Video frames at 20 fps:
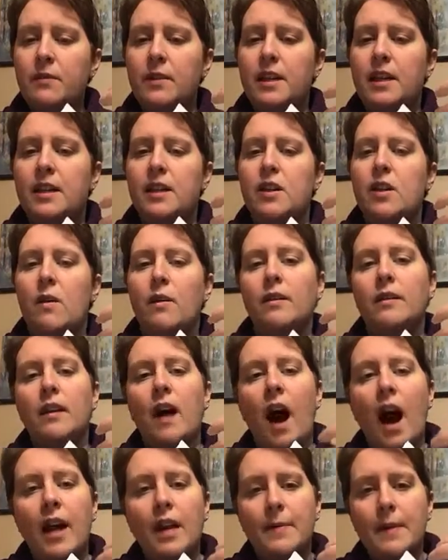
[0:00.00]
We need to know a
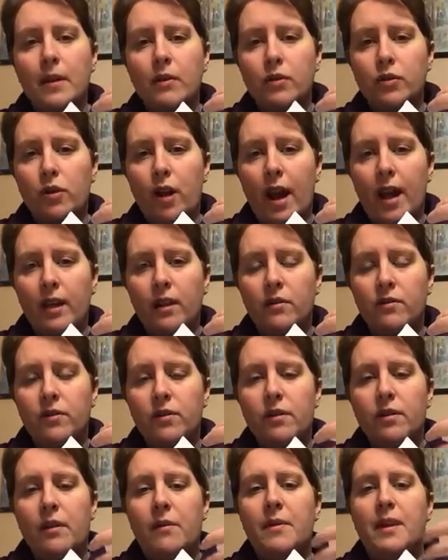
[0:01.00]
lot about triangles
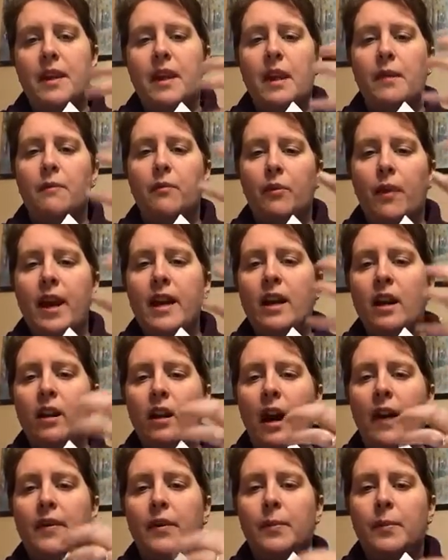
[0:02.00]
so that we can break our
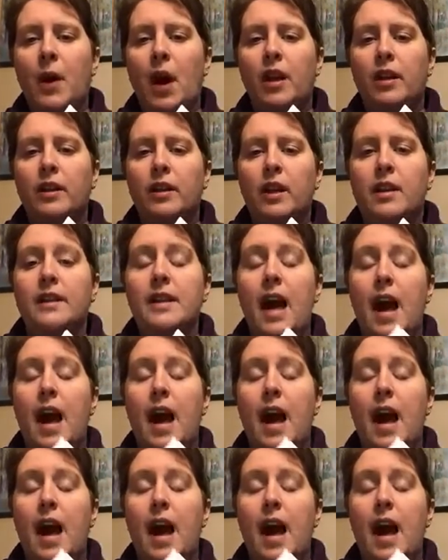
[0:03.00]
other polygons